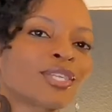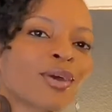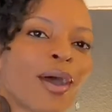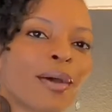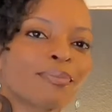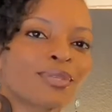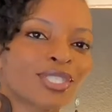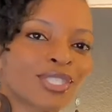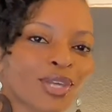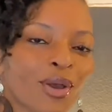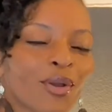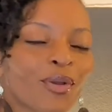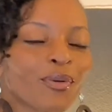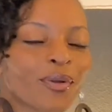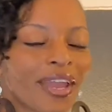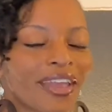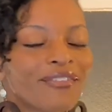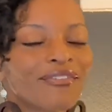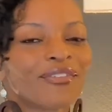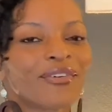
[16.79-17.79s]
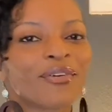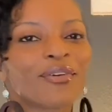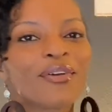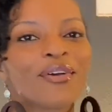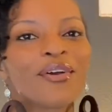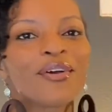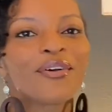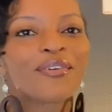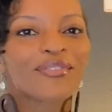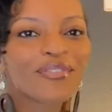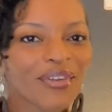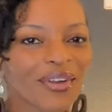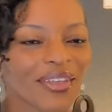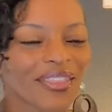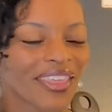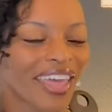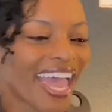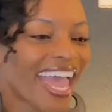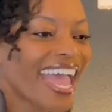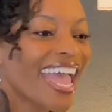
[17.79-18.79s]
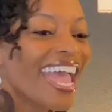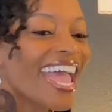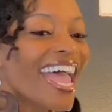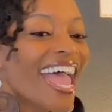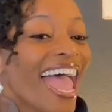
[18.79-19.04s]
So I'm so grateful for that.